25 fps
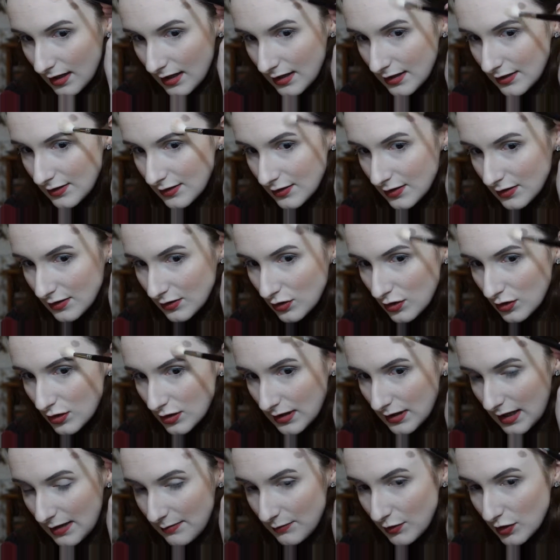It doesn't
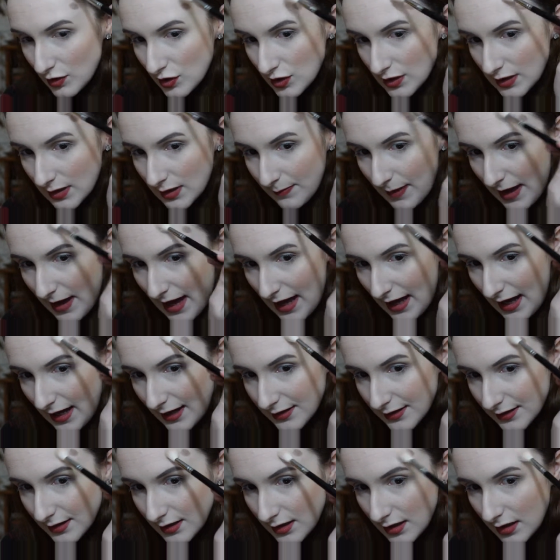look like much in the
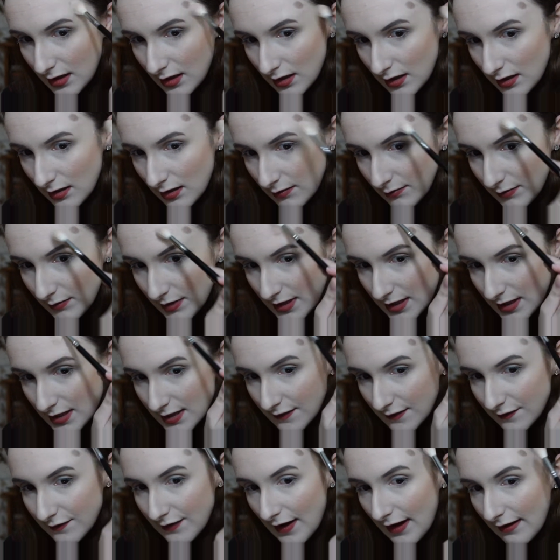pattern, but it's
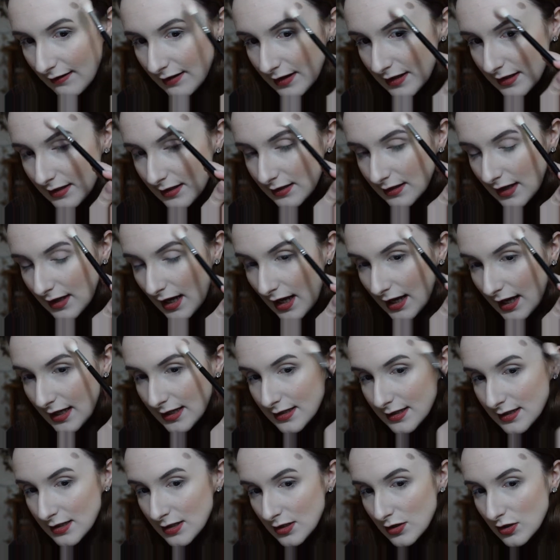a very
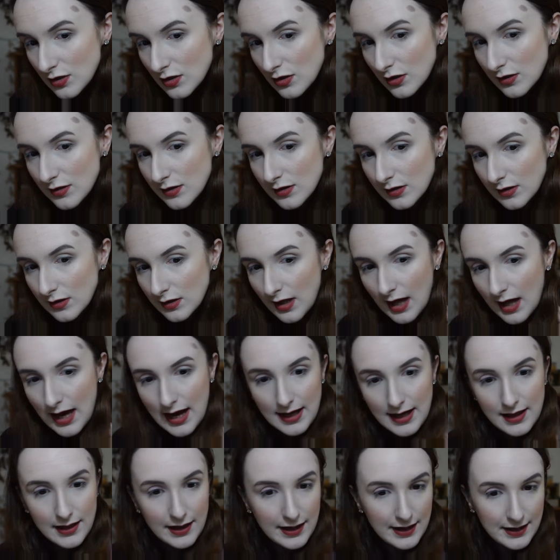nice subtle
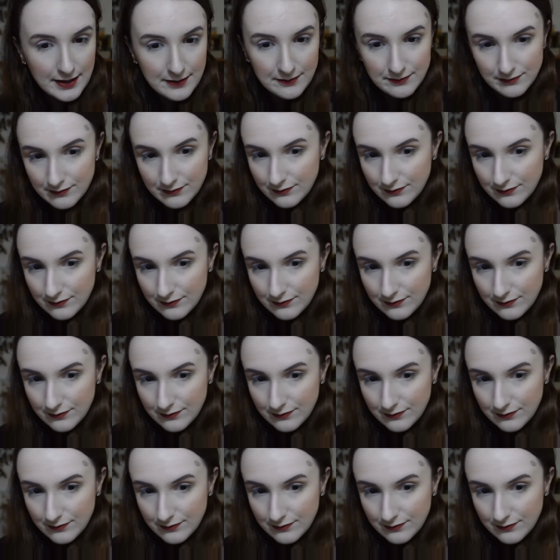highlight.